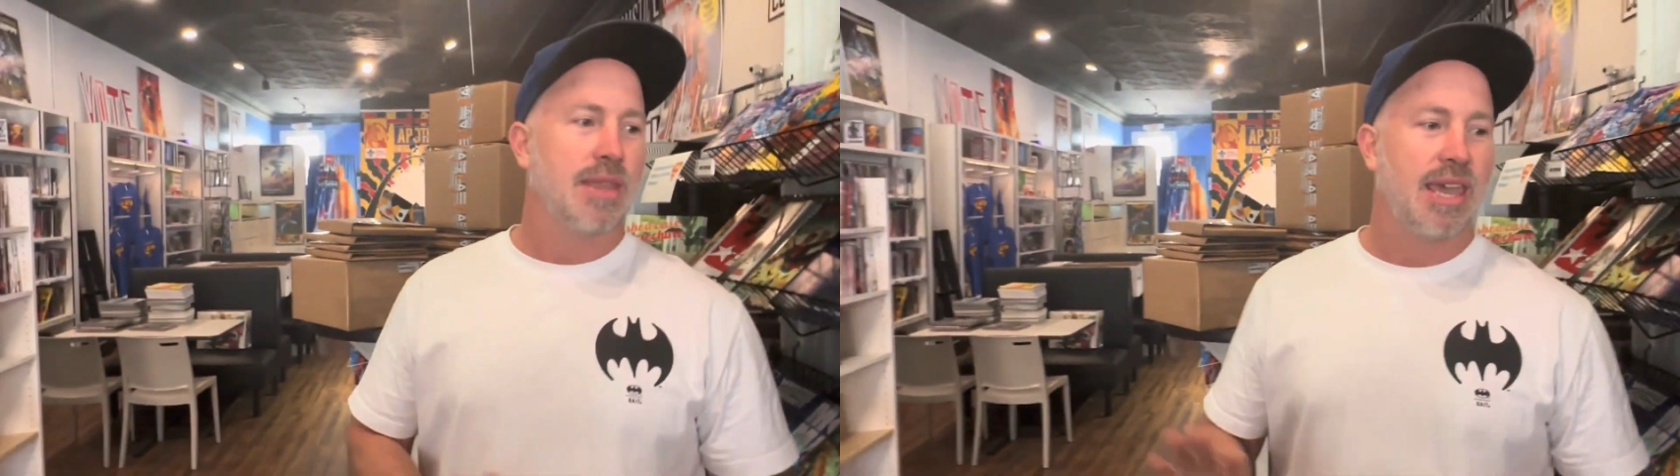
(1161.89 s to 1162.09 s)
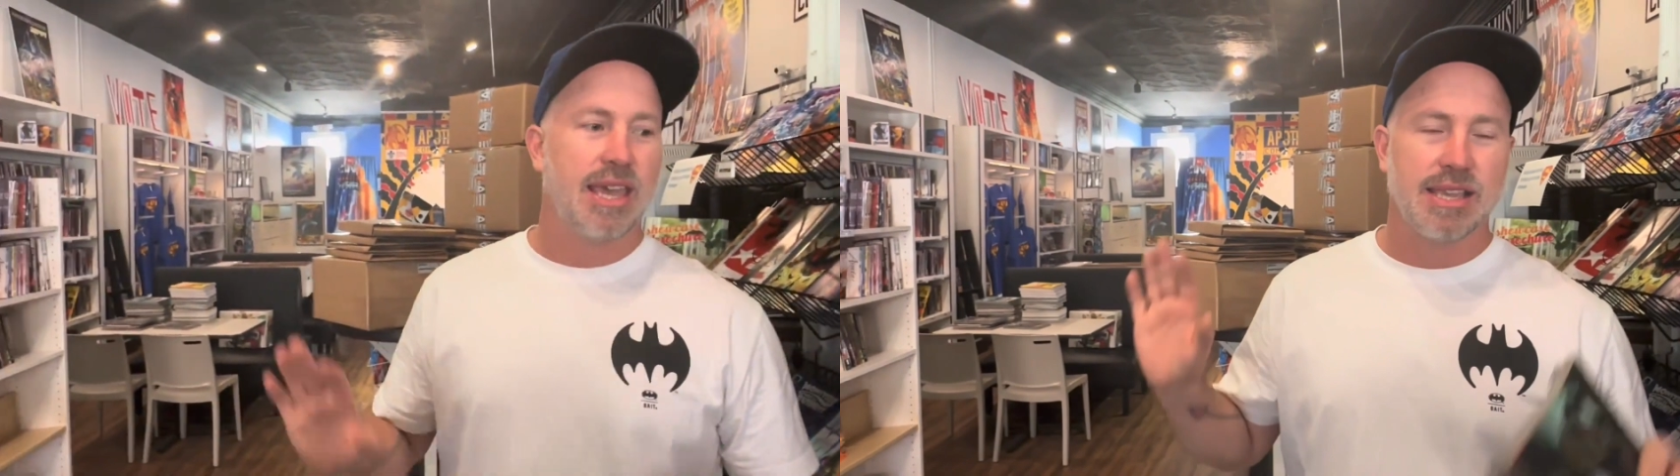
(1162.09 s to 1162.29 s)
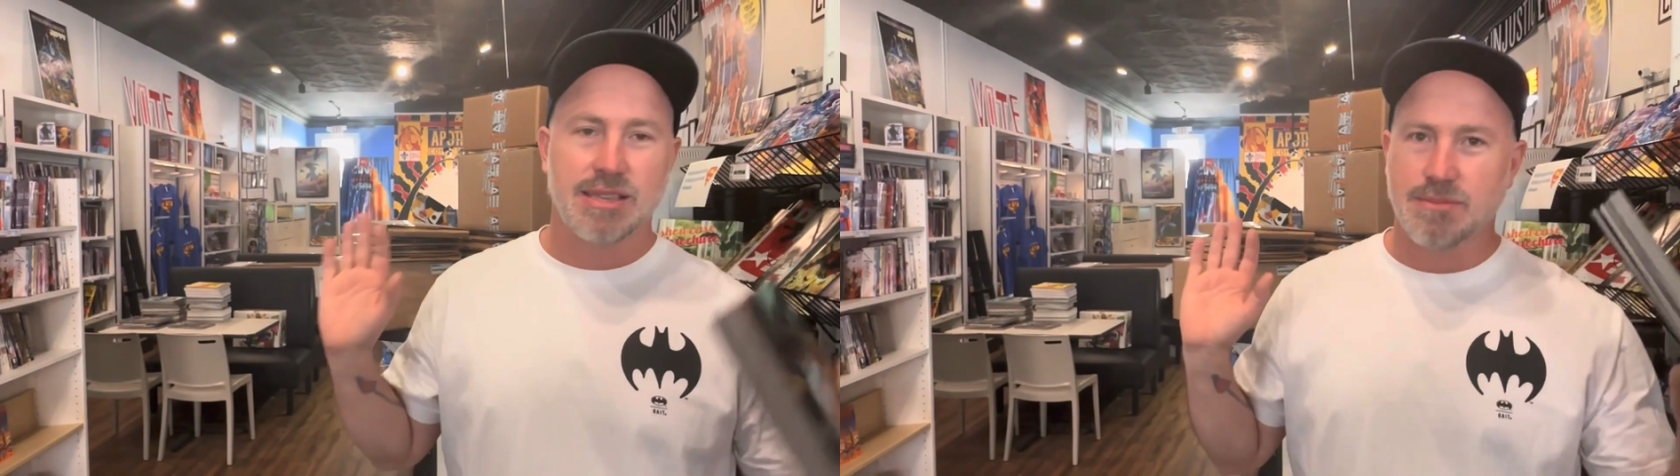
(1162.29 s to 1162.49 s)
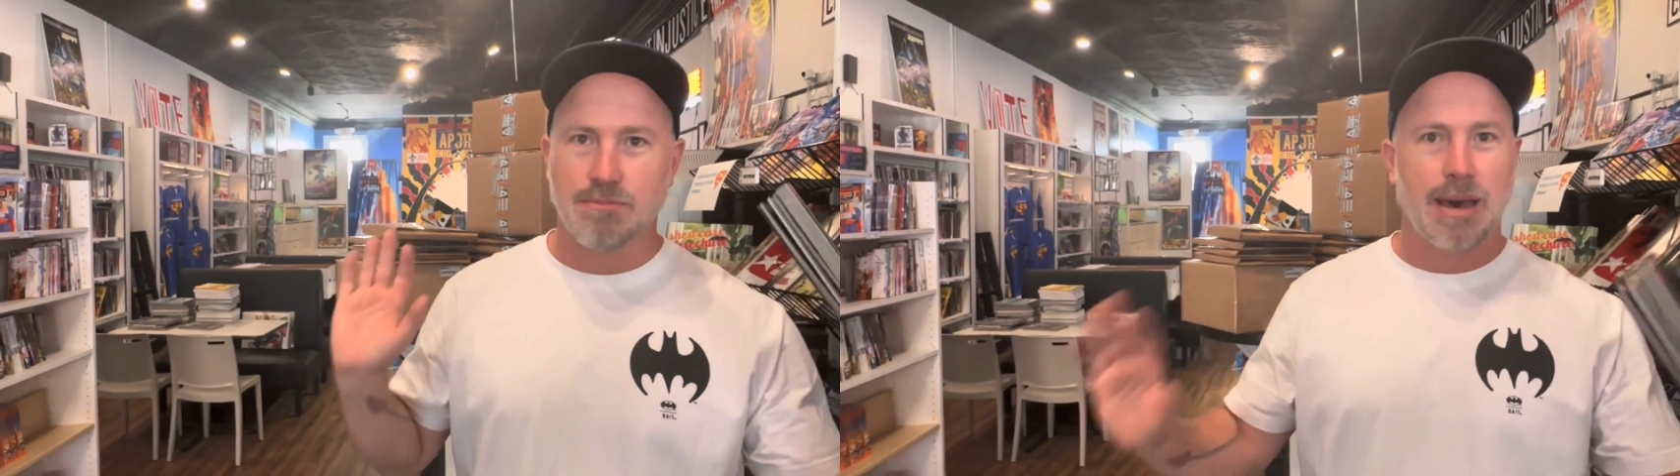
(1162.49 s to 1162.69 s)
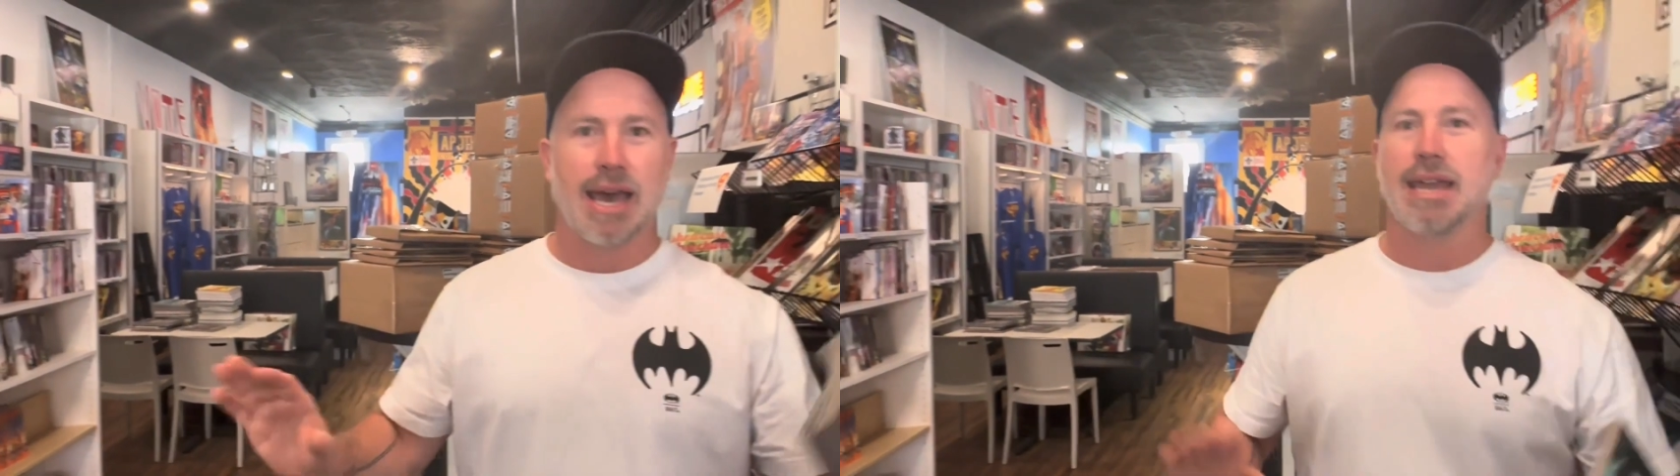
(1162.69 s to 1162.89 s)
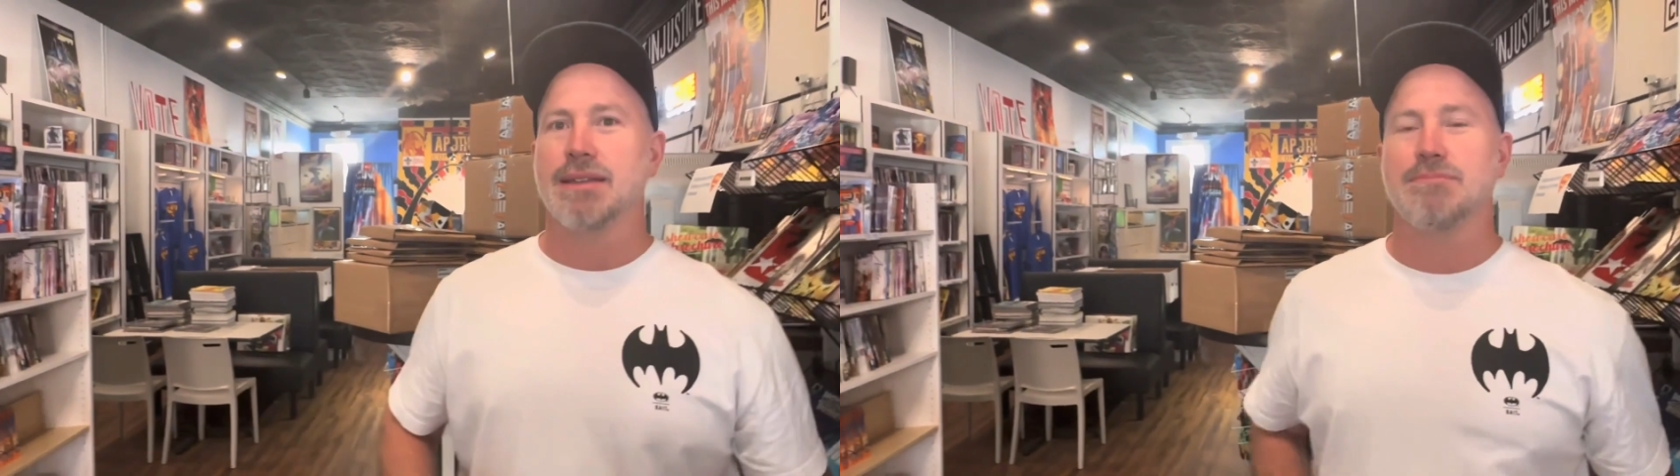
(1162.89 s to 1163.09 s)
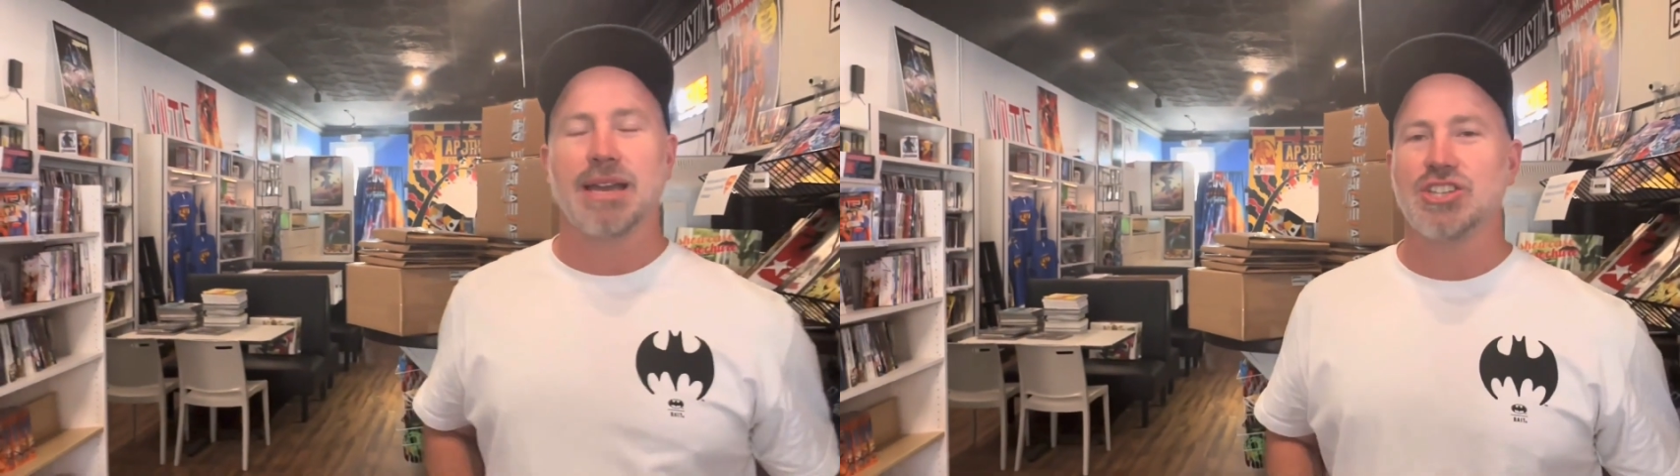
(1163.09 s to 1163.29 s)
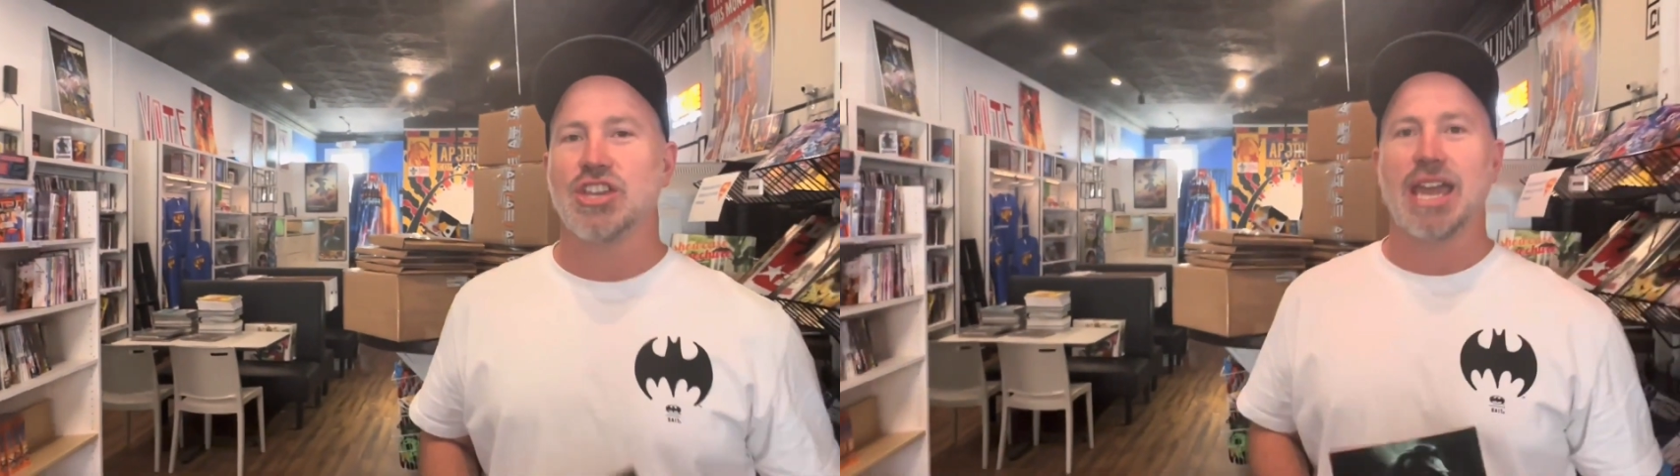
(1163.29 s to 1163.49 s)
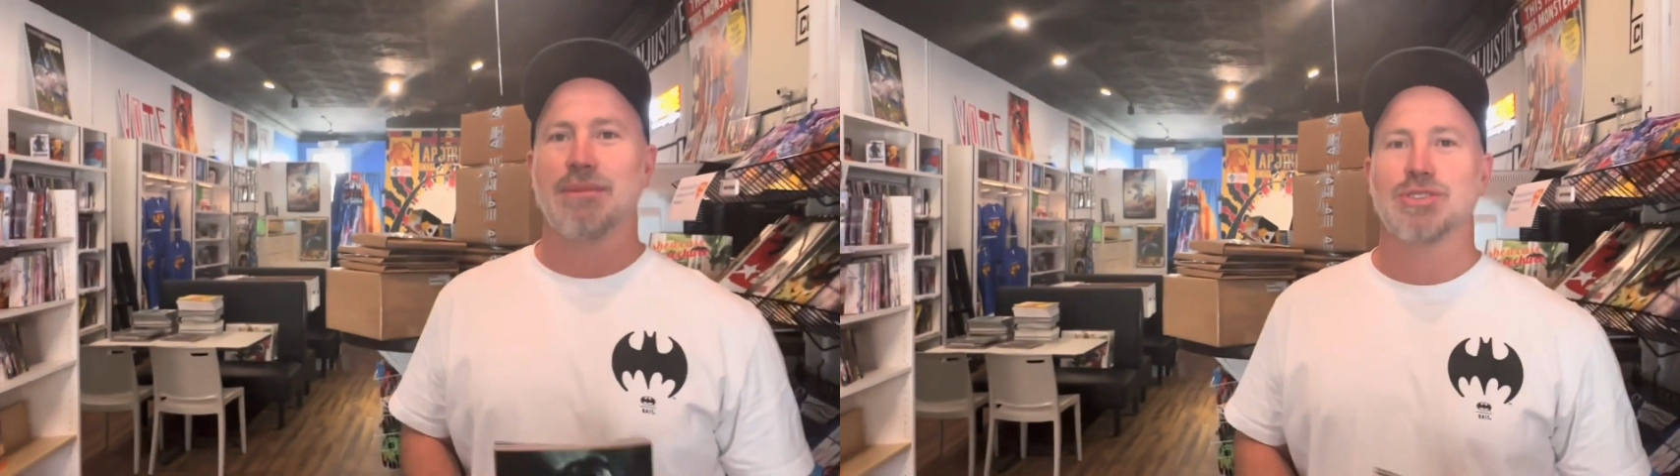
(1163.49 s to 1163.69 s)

is my my jam.